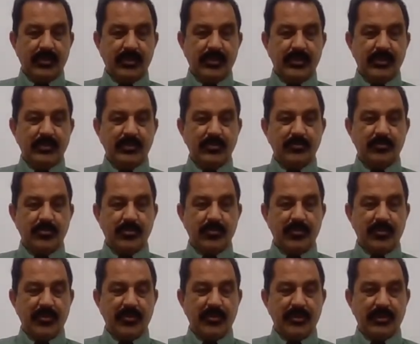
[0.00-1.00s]
another
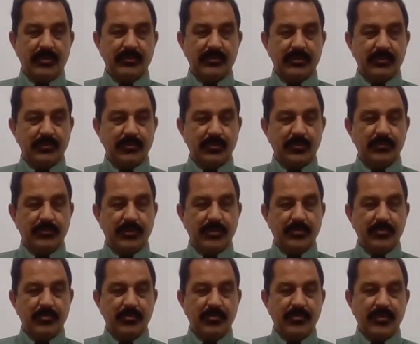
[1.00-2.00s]
provision also.
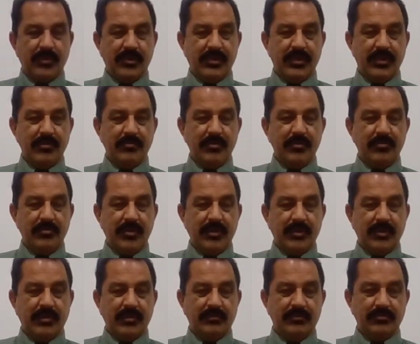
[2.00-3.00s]
Waterproofing can be
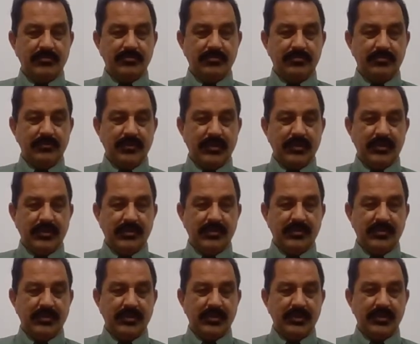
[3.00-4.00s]
made by the
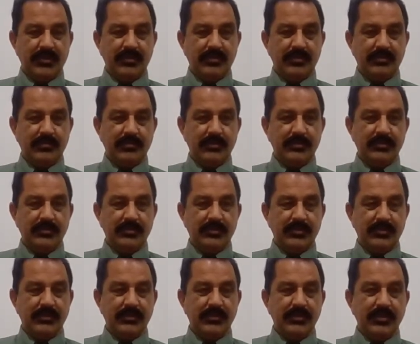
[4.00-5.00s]
concrete. It is
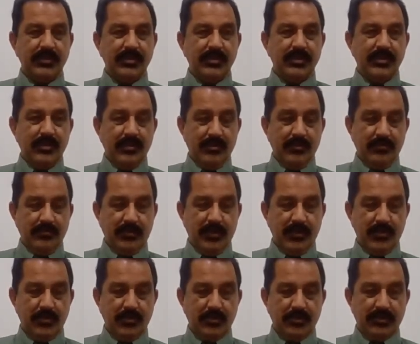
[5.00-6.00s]
by
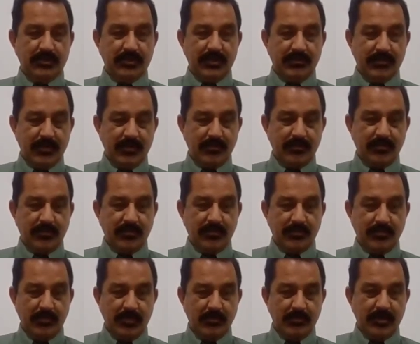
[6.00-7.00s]
using the
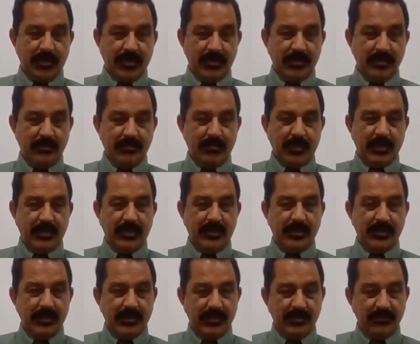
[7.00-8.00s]
waterproofing membrane. But
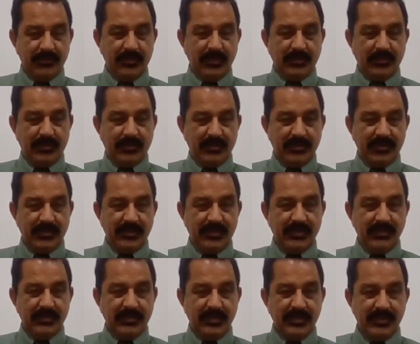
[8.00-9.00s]
if the concrete
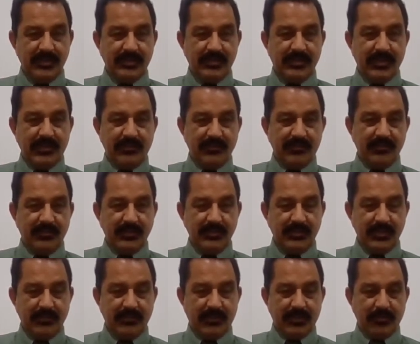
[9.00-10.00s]
itself
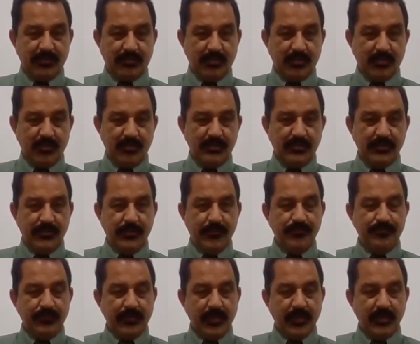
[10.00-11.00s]
is a waterproof,
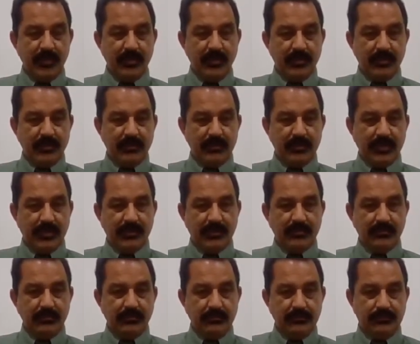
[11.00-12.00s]

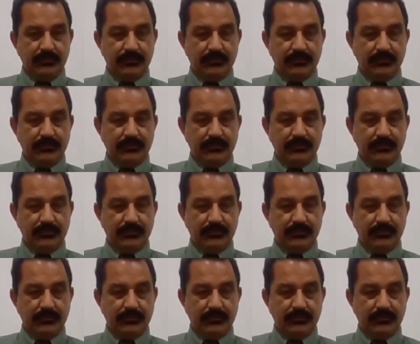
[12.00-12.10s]
then